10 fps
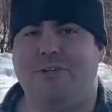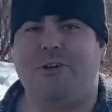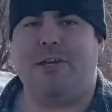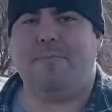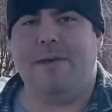
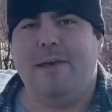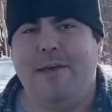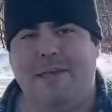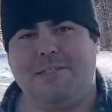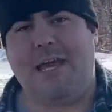dream
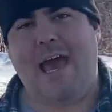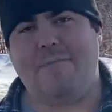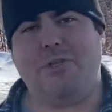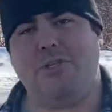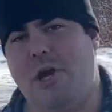is to
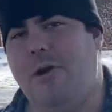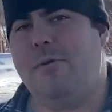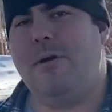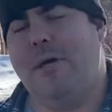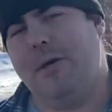have a show
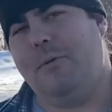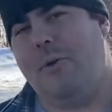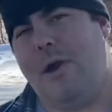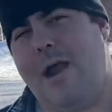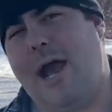where